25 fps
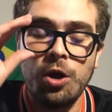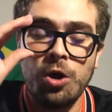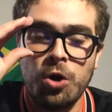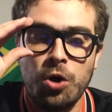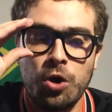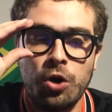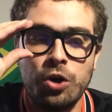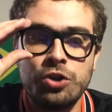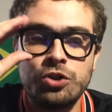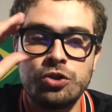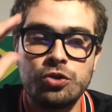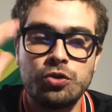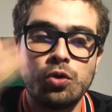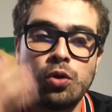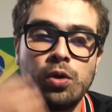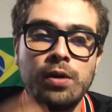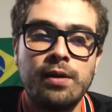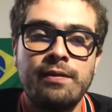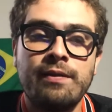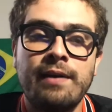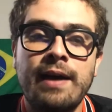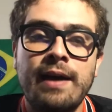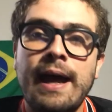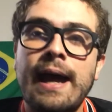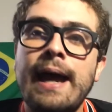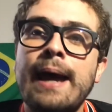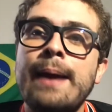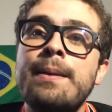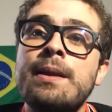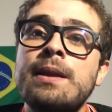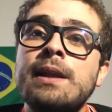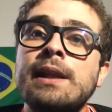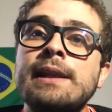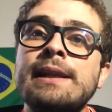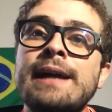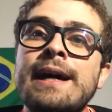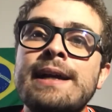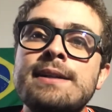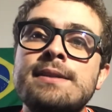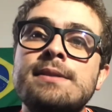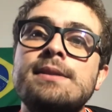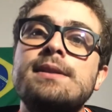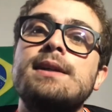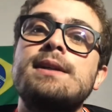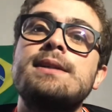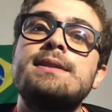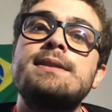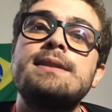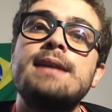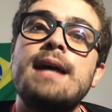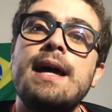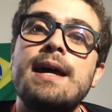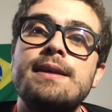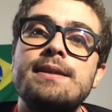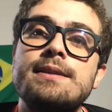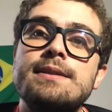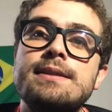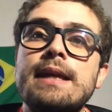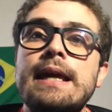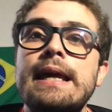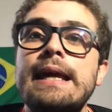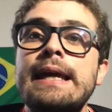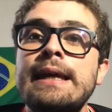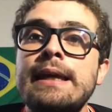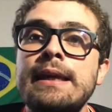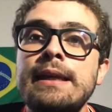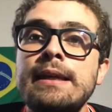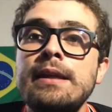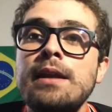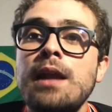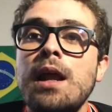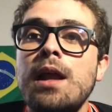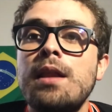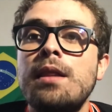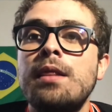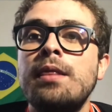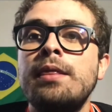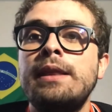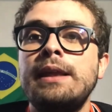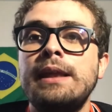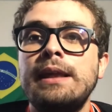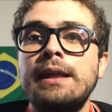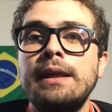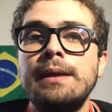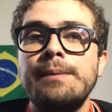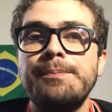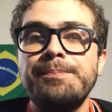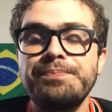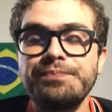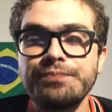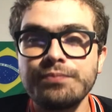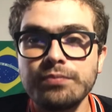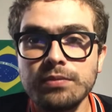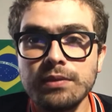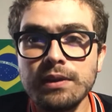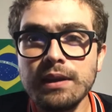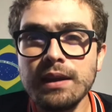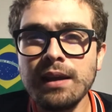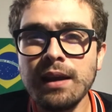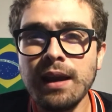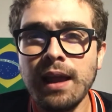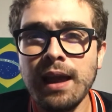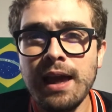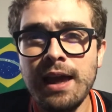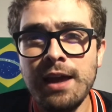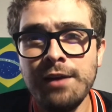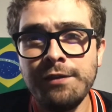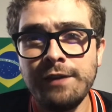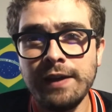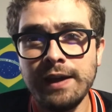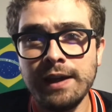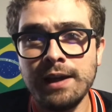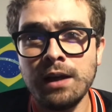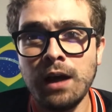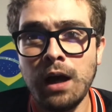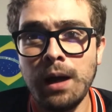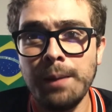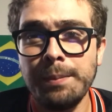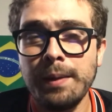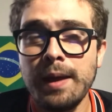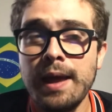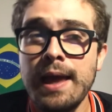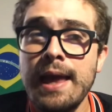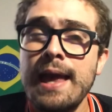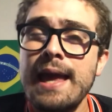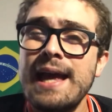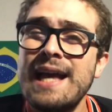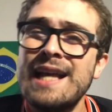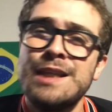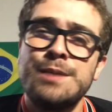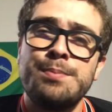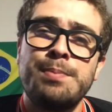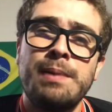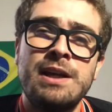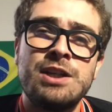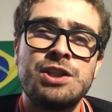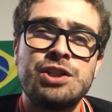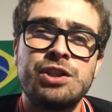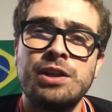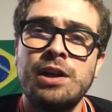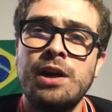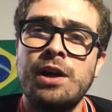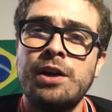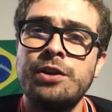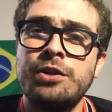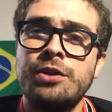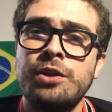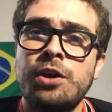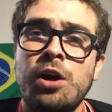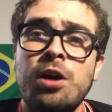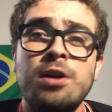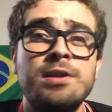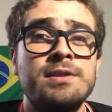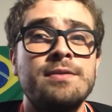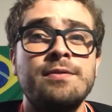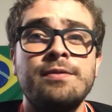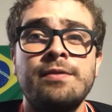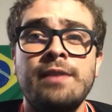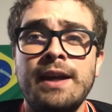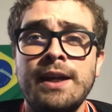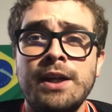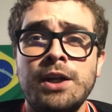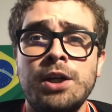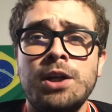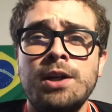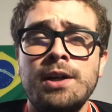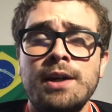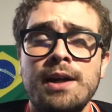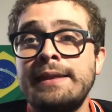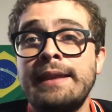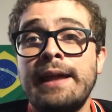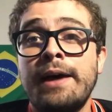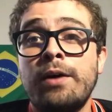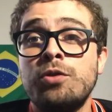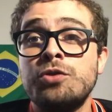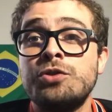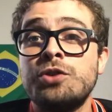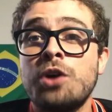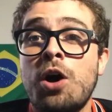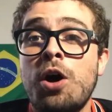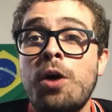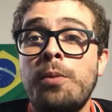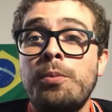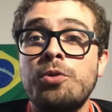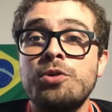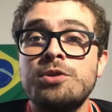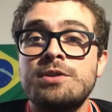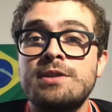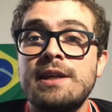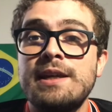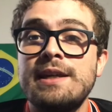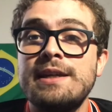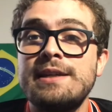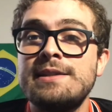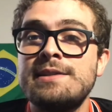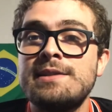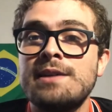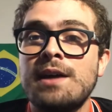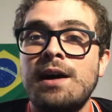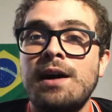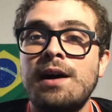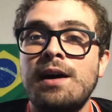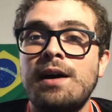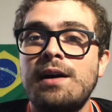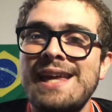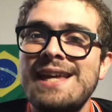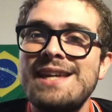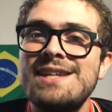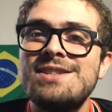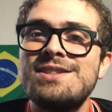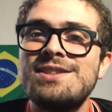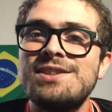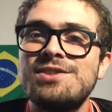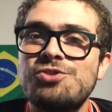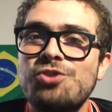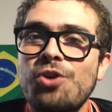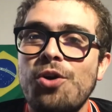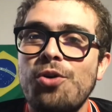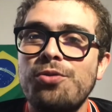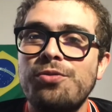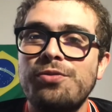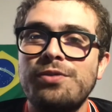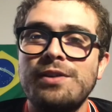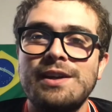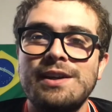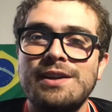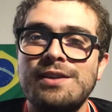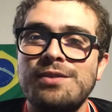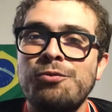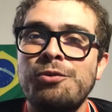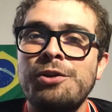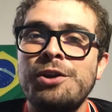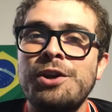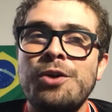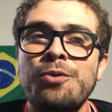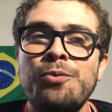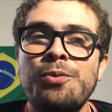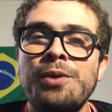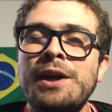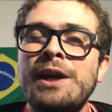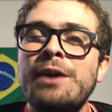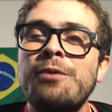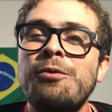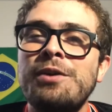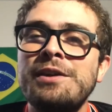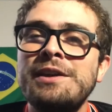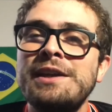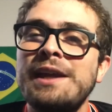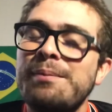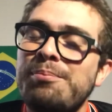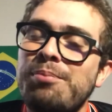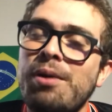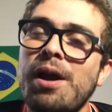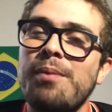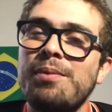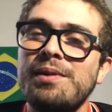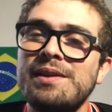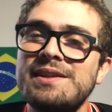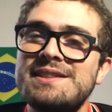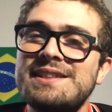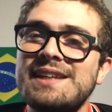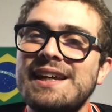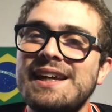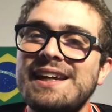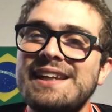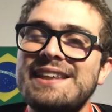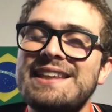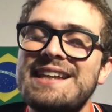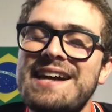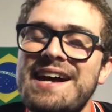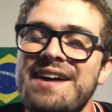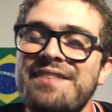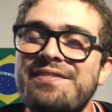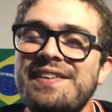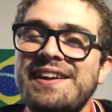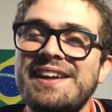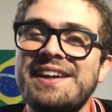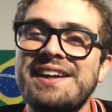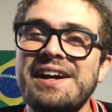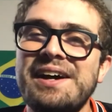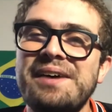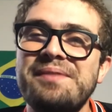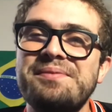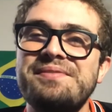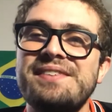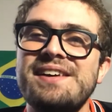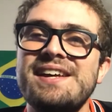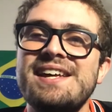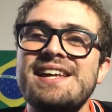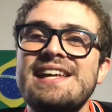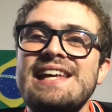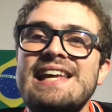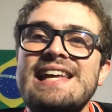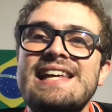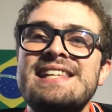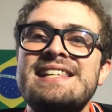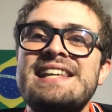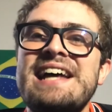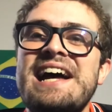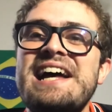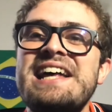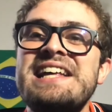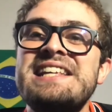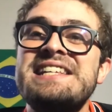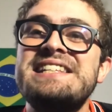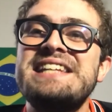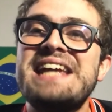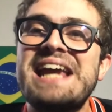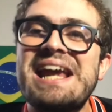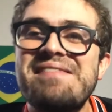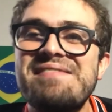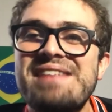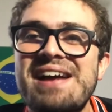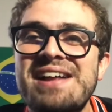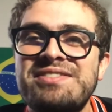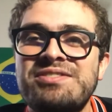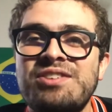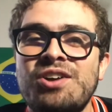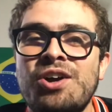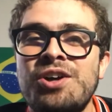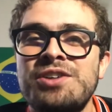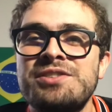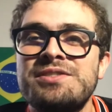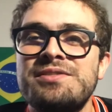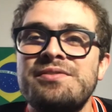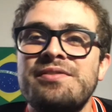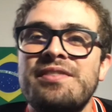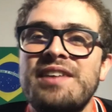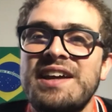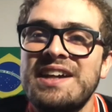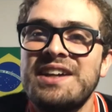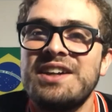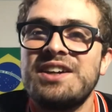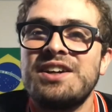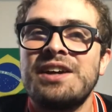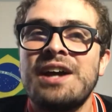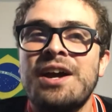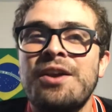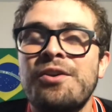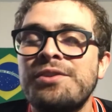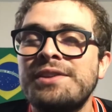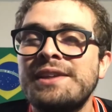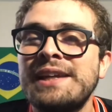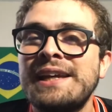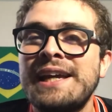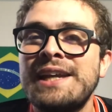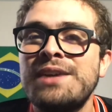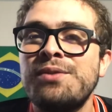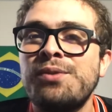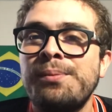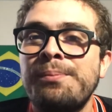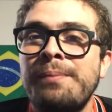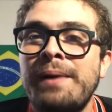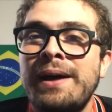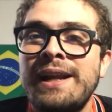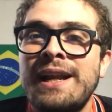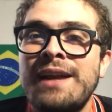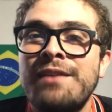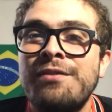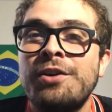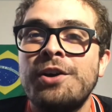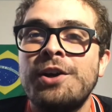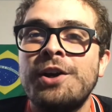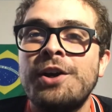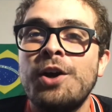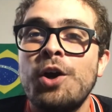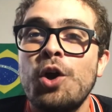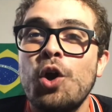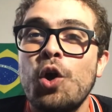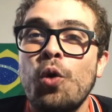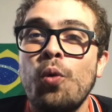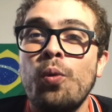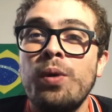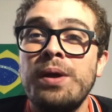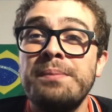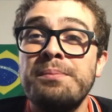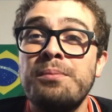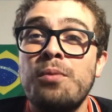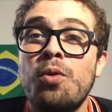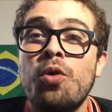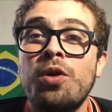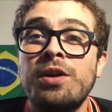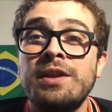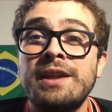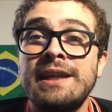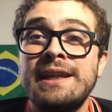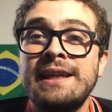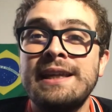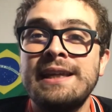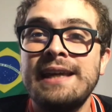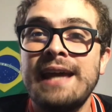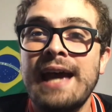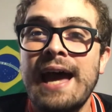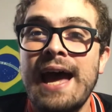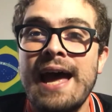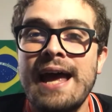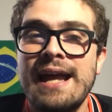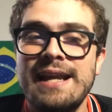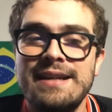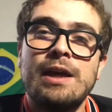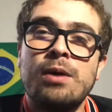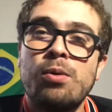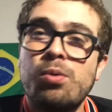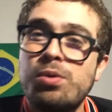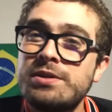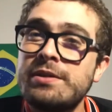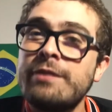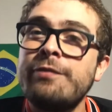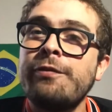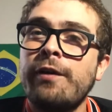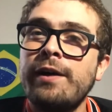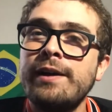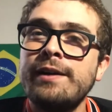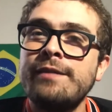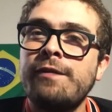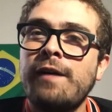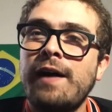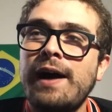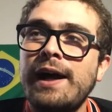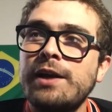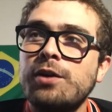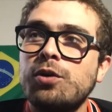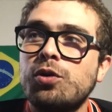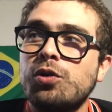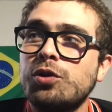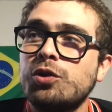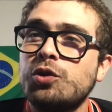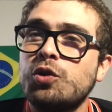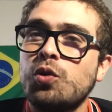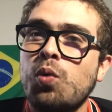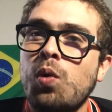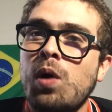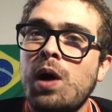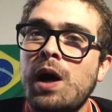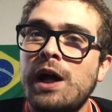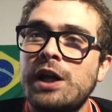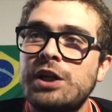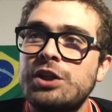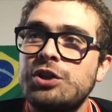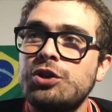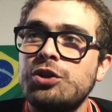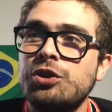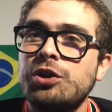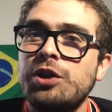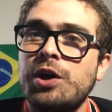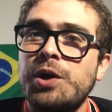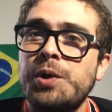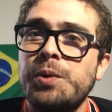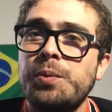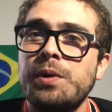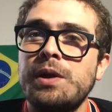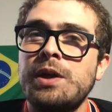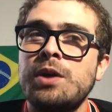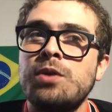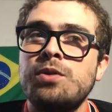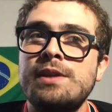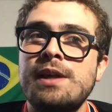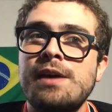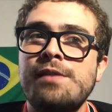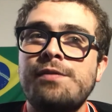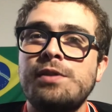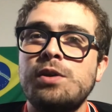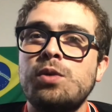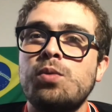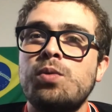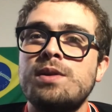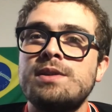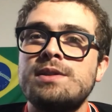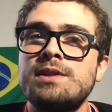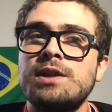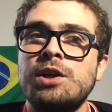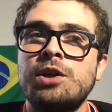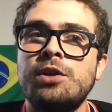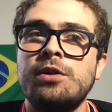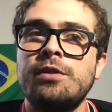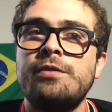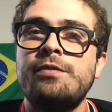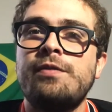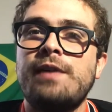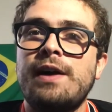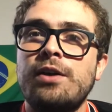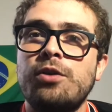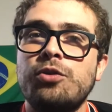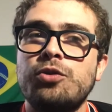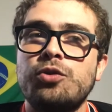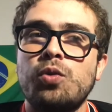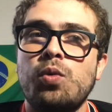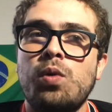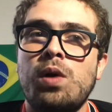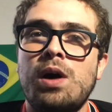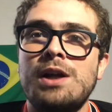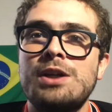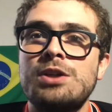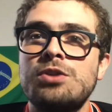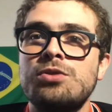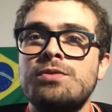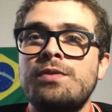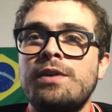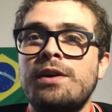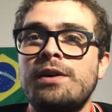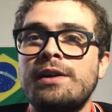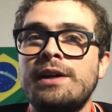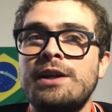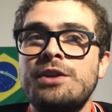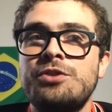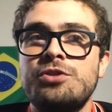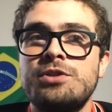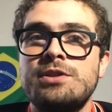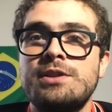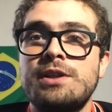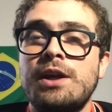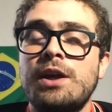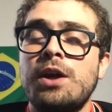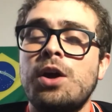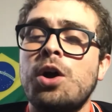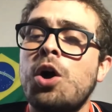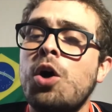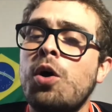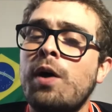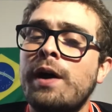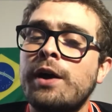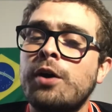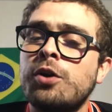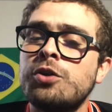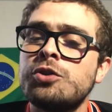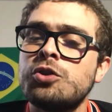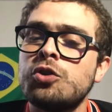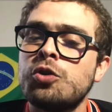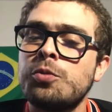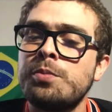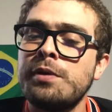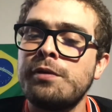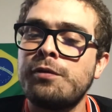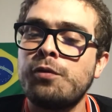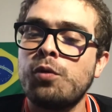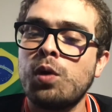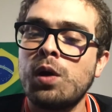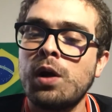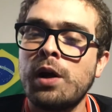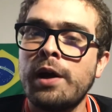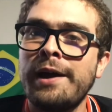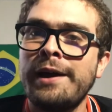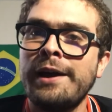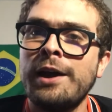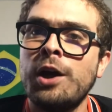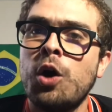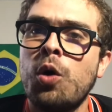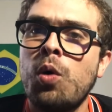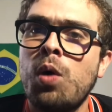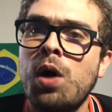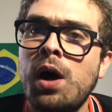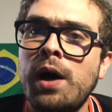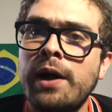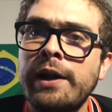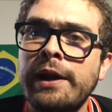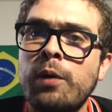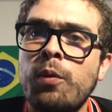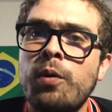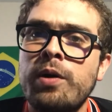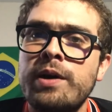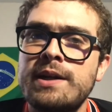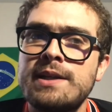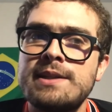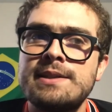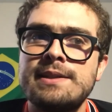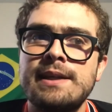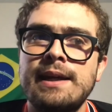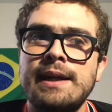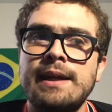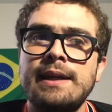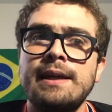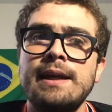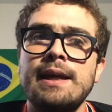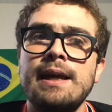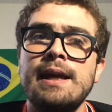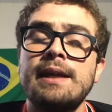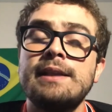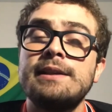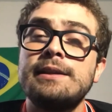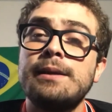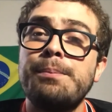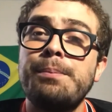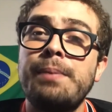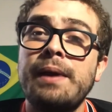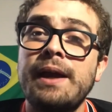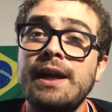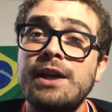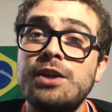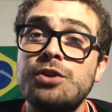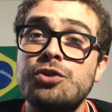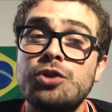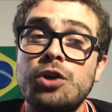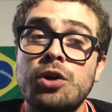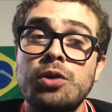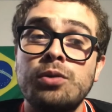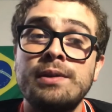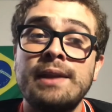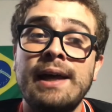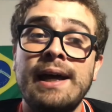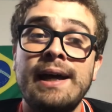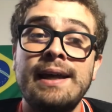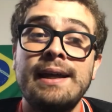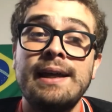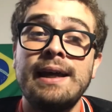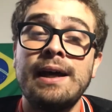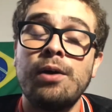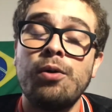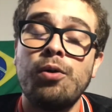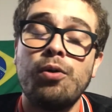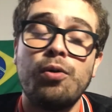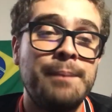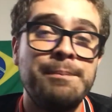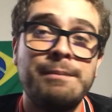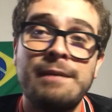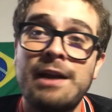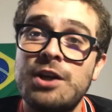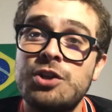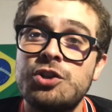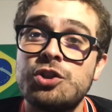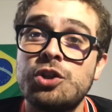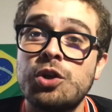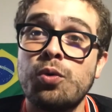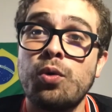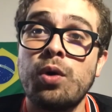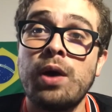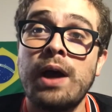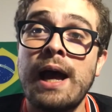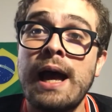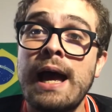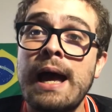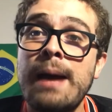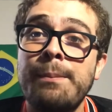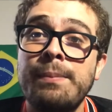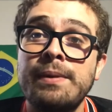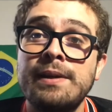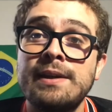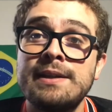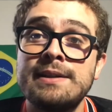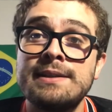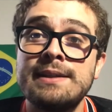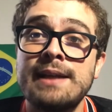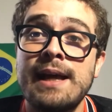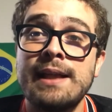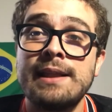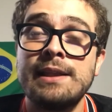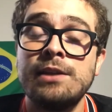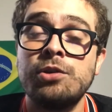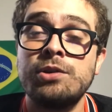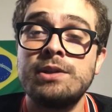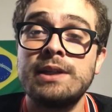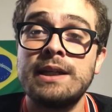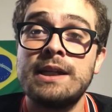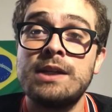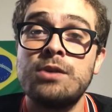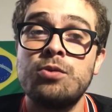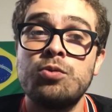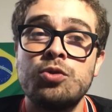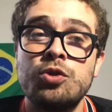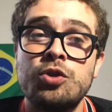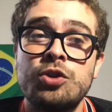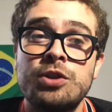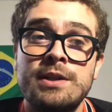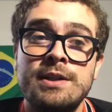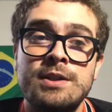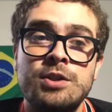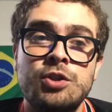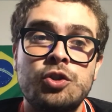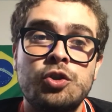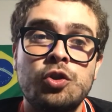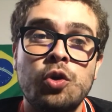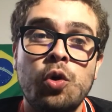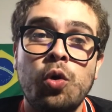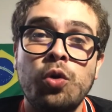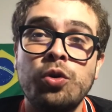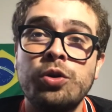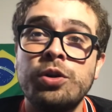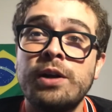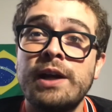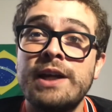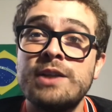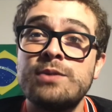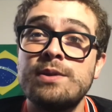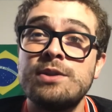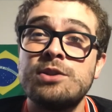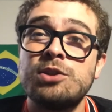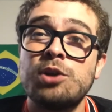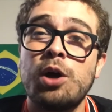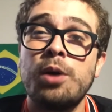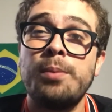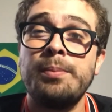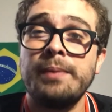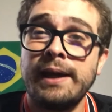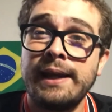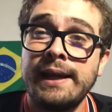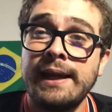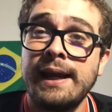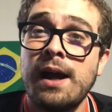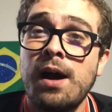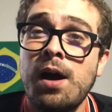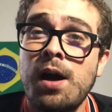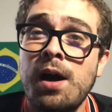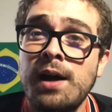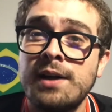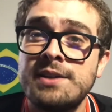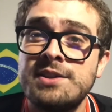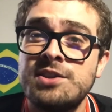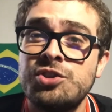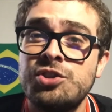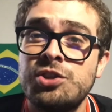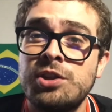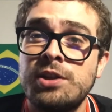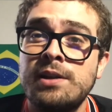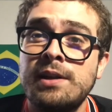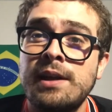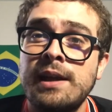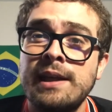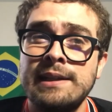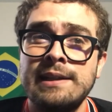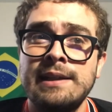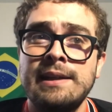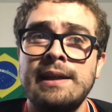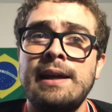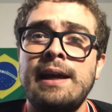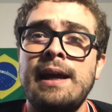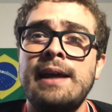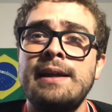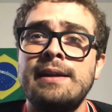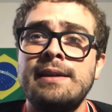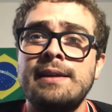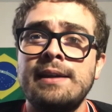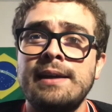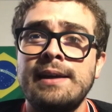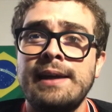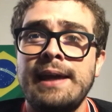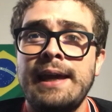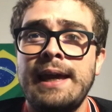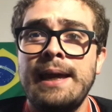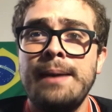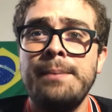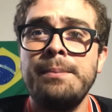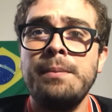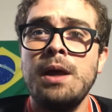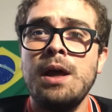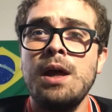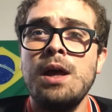Arsenal have had a lot of success in the FA Cup, especially under Arsene Wenger. That was almost his trophy. We know we can one day probably say the FA Cup is named after Arsene Wenger. I don't think anyone might ever win more than he had. It was a fun final to watch, It definitely was a good final to watch. It was very interesting. Oh, I also, before I go on, I want to say to Pedro that I'm not sure what happened exactly. It looks like it was his shoulder, as we saw him getting oxygen in the end of the game.